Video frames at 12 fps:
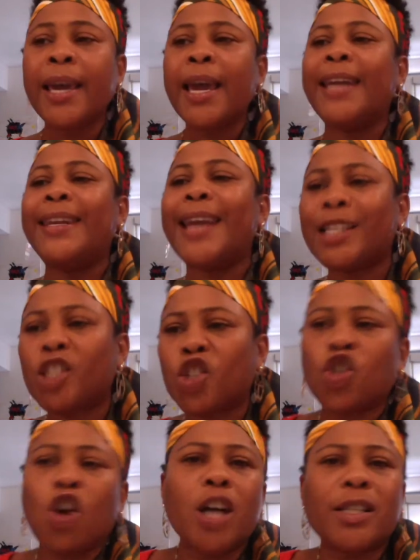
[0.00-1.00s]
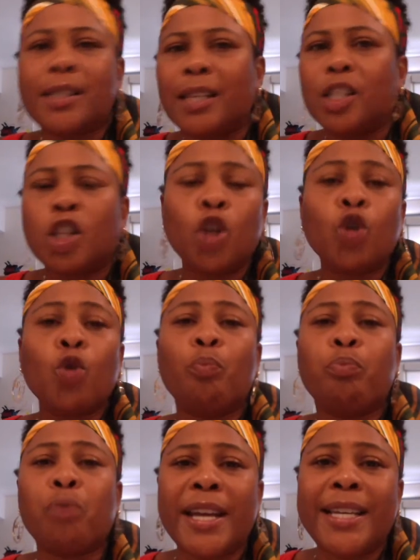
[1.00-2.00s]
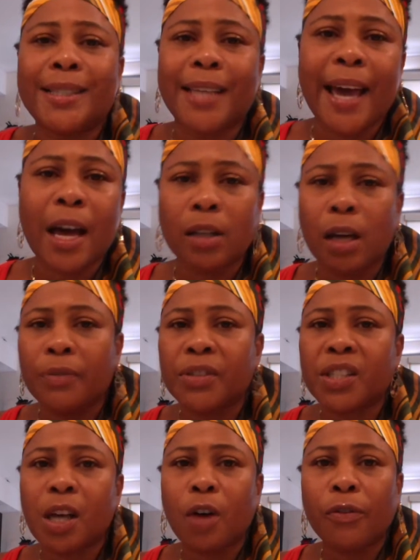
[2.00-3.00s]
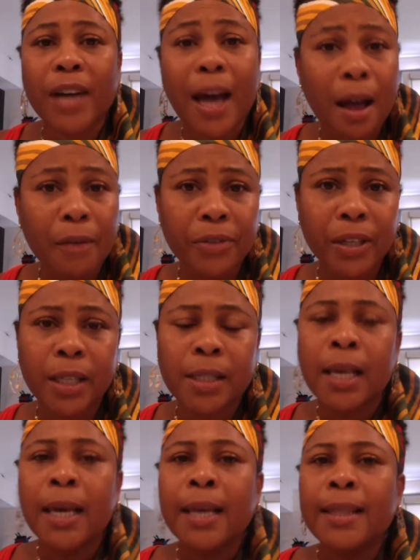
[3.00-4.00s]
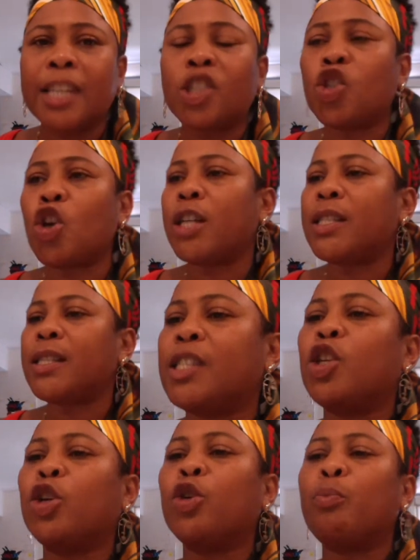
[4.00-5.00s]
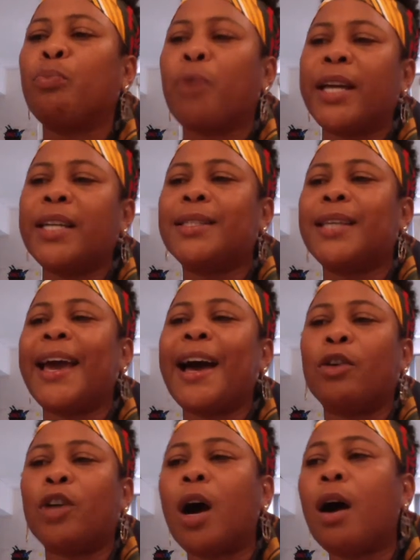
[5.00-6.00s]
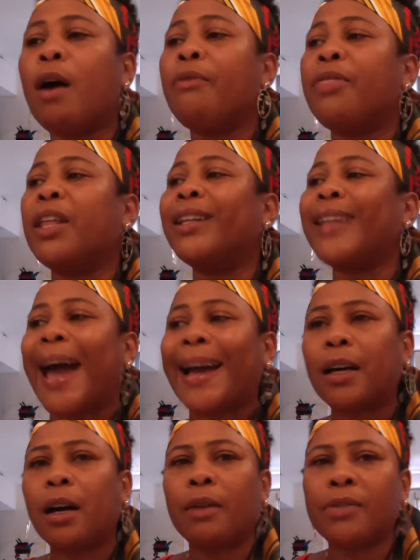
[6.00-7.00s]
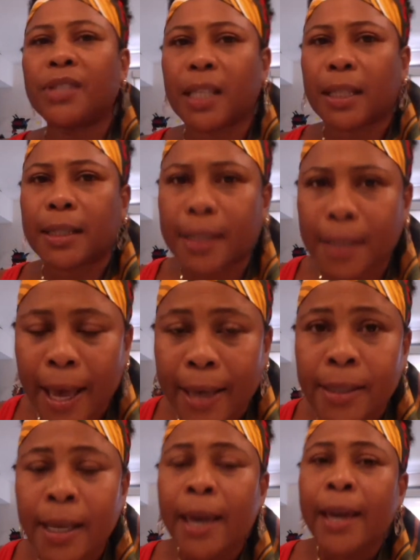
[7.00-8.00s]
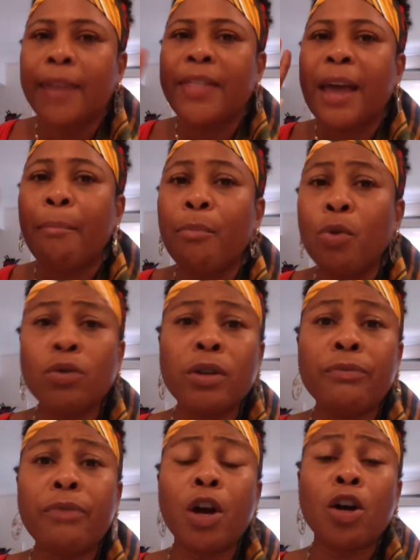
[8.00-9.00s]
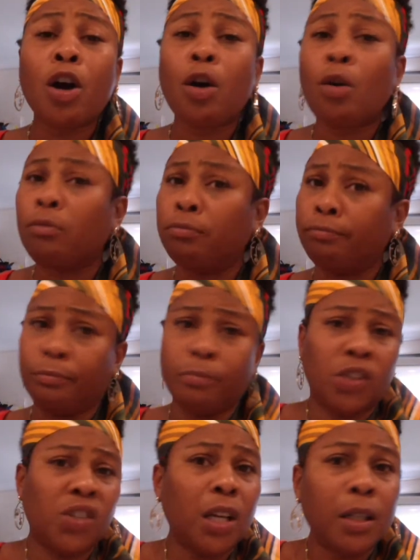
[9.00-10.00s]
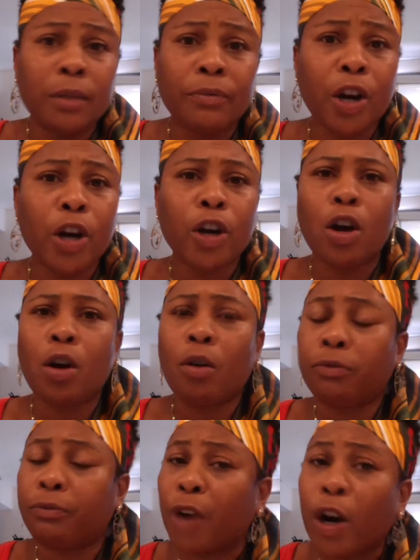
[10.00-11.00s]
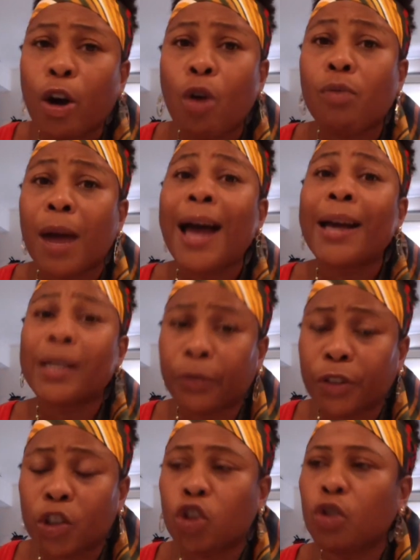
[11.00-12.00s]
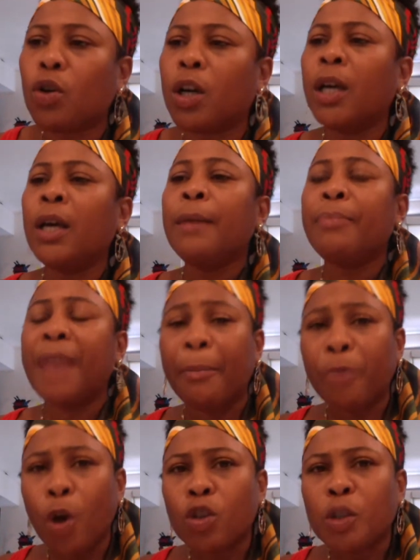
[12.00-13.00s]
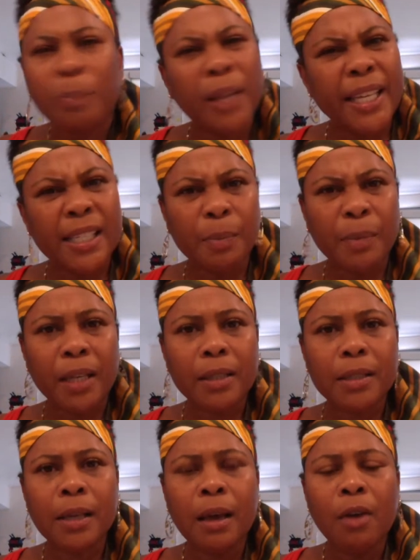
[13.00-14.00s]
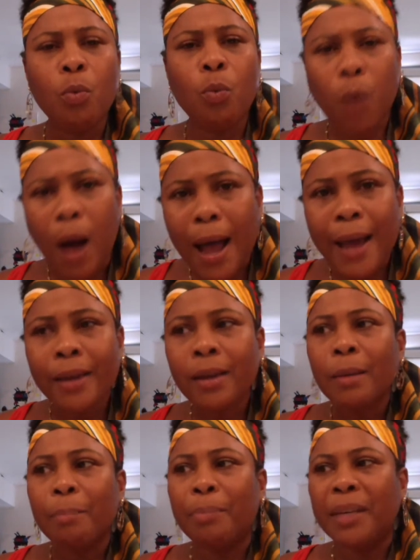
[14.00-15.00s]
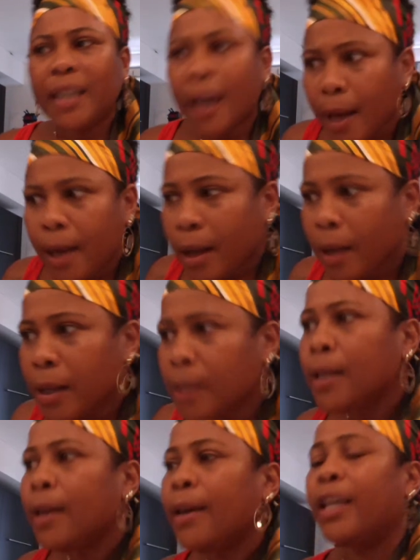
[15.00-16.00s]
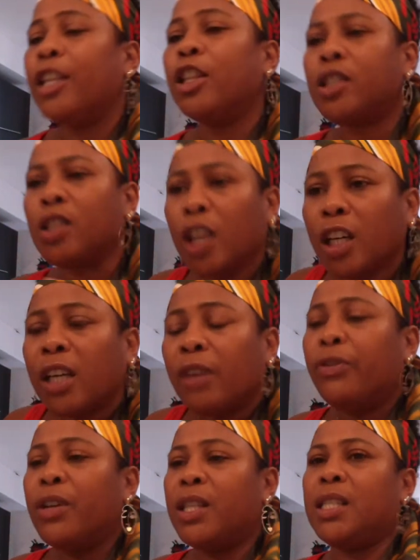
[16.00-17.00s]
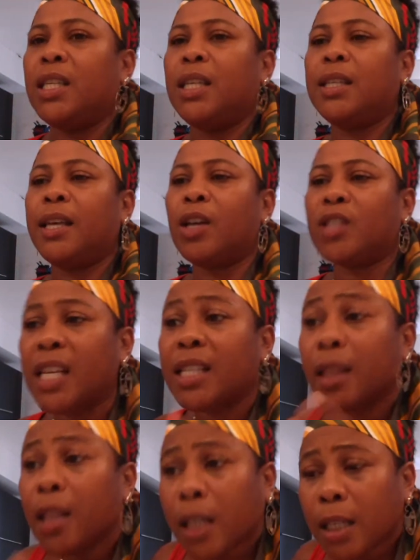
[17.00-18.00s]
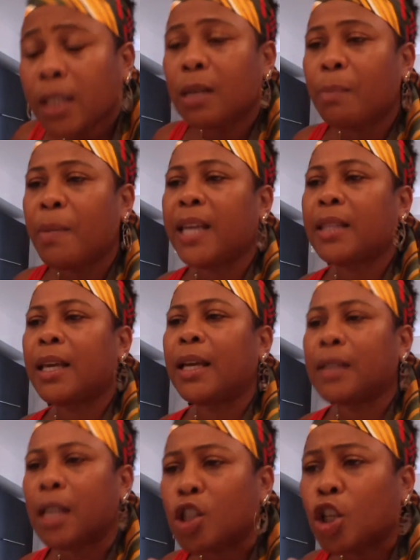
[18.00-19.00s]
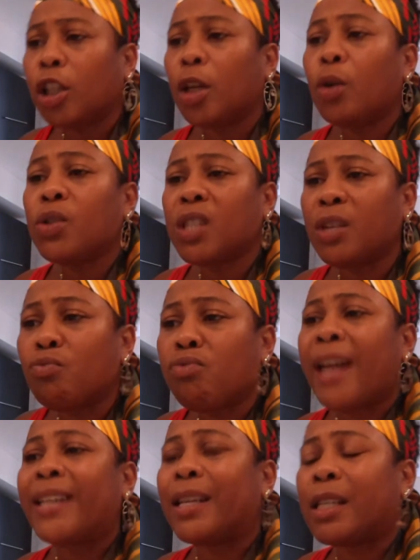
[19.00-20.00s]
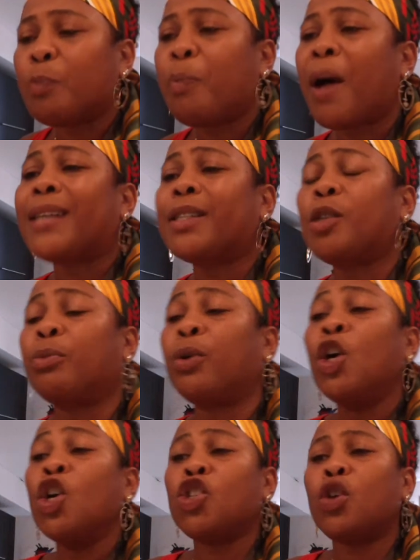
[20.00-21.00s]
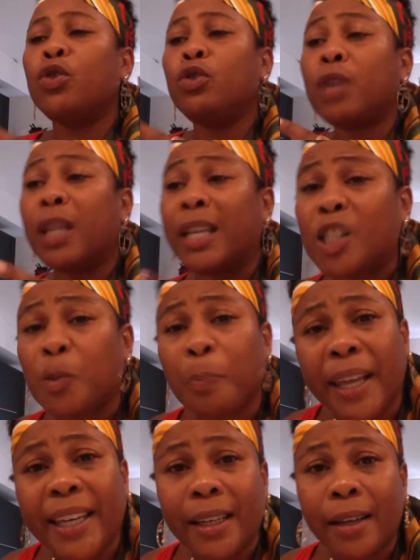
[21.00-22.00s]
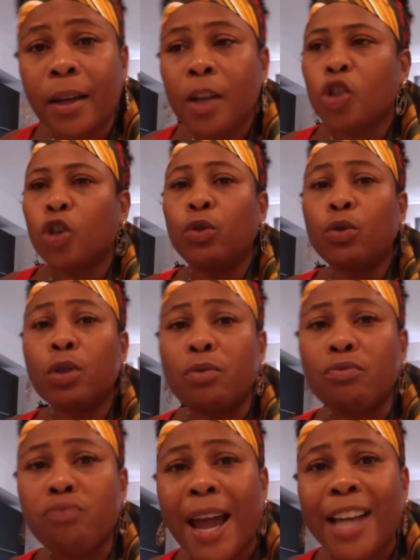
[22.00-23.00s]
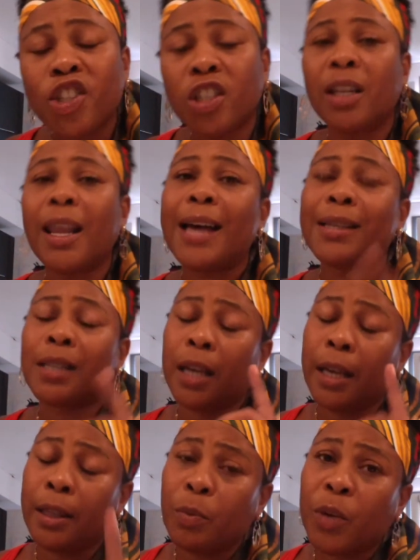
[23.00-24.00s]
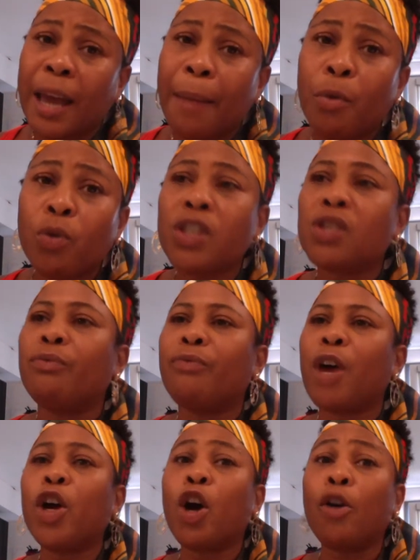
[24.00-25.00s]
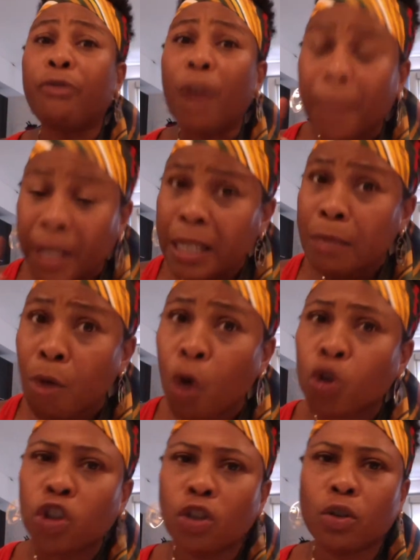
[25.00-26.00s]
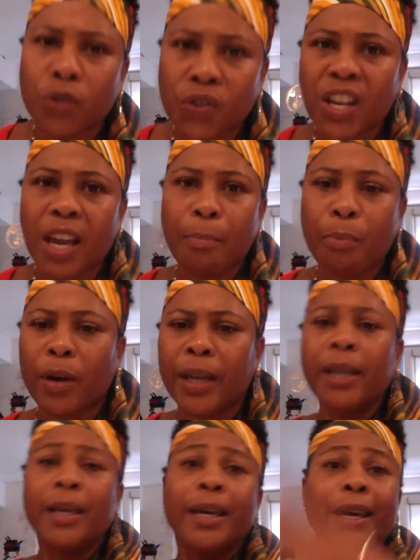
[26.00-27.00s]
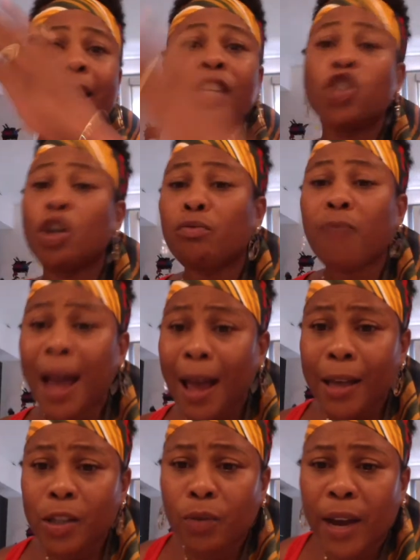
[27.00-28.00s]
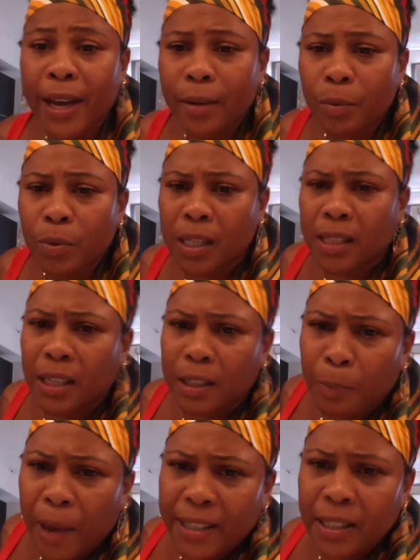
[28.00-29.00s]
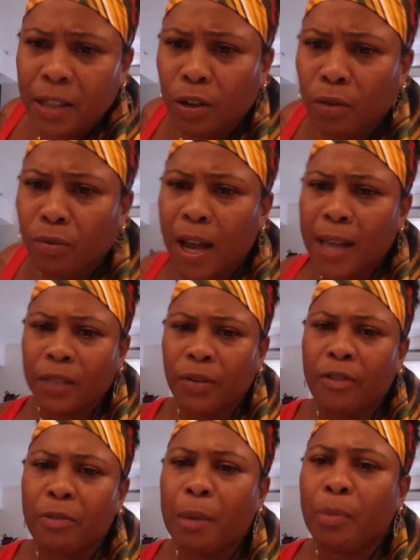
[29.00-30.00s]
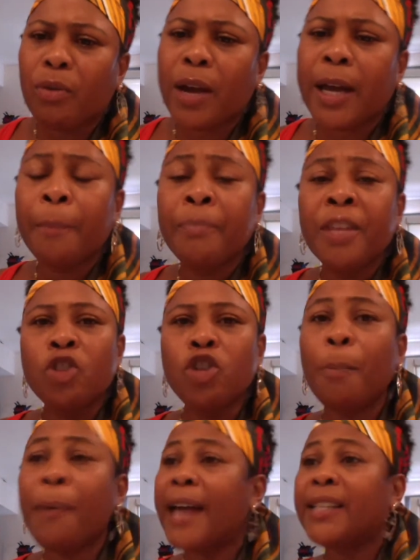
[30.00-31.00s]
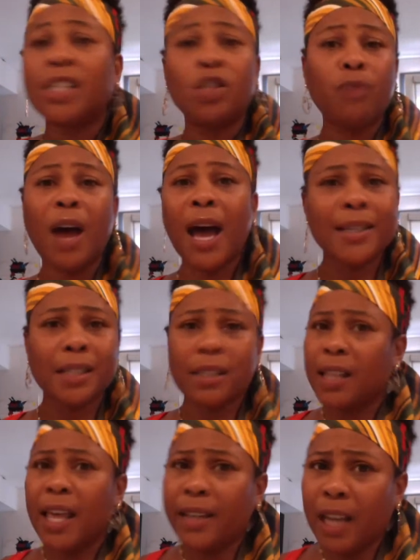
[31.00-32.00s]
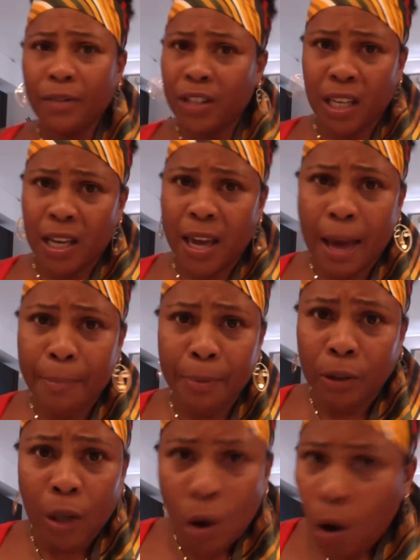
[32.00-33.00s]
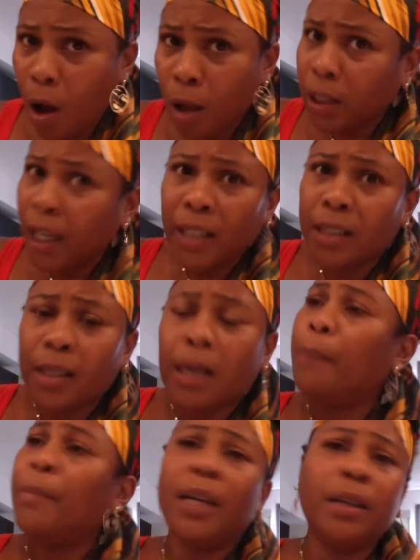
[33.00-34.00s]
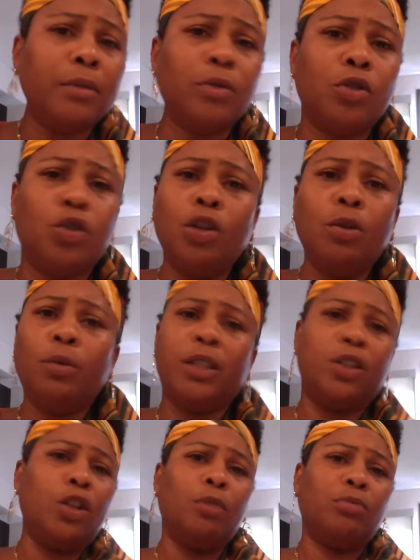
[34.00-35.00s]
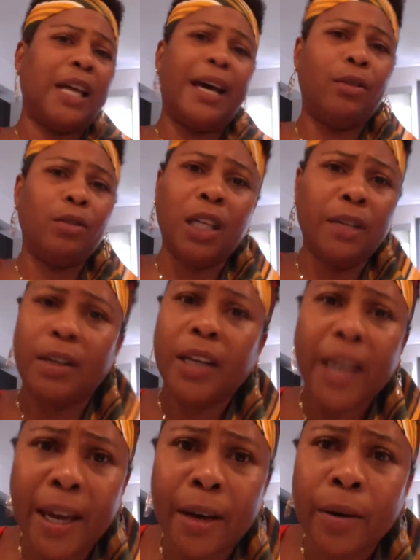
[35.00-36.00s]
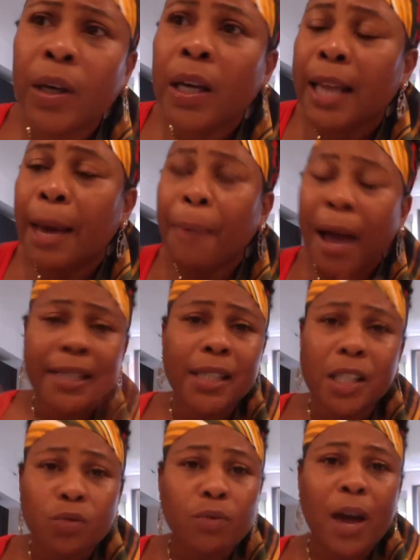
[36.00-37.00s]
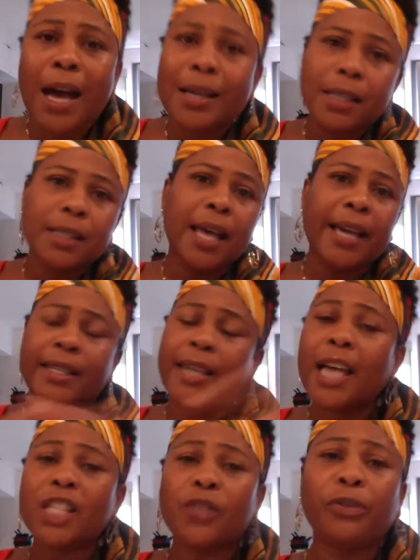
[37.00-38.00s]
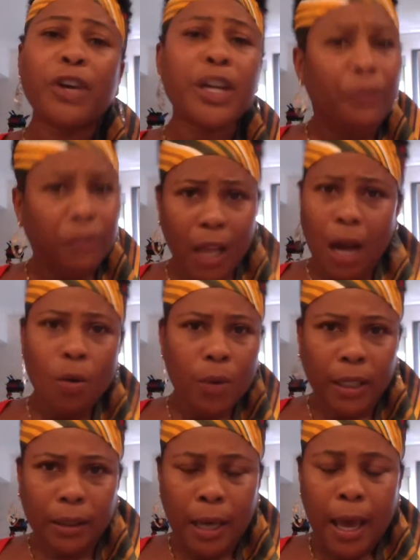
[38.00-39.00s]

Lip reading: And that starts this little breakdown of self-confidence. That starts little breakdown of the lack of success. And that moon in Virgo, sun in Virgo, Virgo rise for sure, that those placements. Why? Because it's looking for the details. It's looking to make things as close and right as possible so you can explain it, so you can rationalize it. And when that moon is in Virgo from an emotional standpoint, here's your rise, right? Well, it says Pisces on the rise, if I remember right. Your Pisces rise is letting everything happen. All things come in, do it, don't, I don't give a hell. That Pisces rise is like, yes, free flowing.